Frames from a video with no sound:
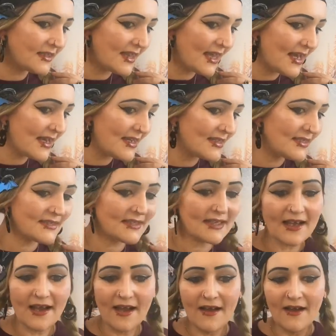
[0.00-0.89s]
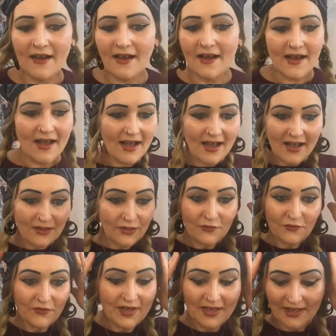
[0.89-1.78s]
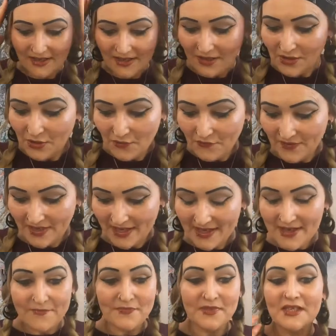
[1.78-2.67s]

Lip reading: That is, I love it.